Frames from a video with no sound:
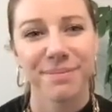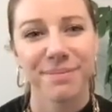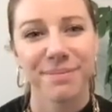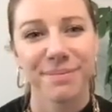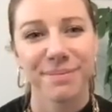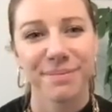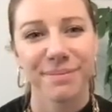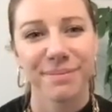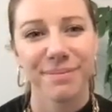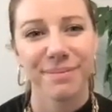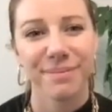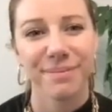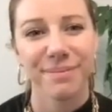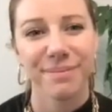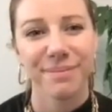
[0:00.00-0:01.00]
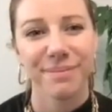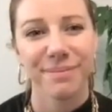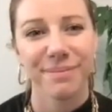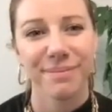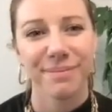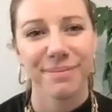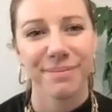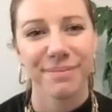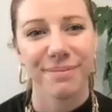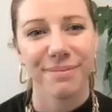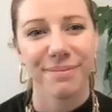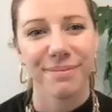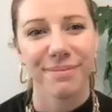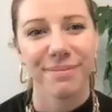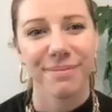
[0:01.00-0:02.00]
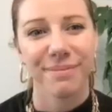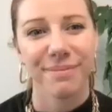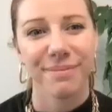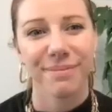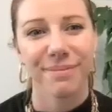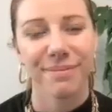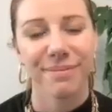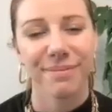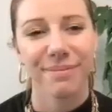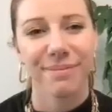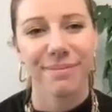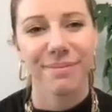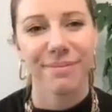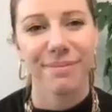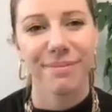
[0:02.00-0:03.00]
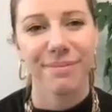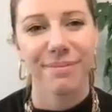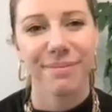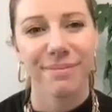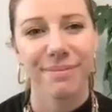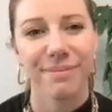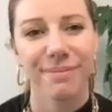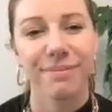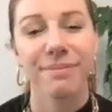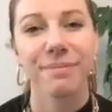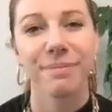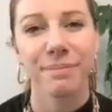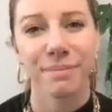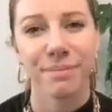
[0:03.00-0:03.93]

(silent)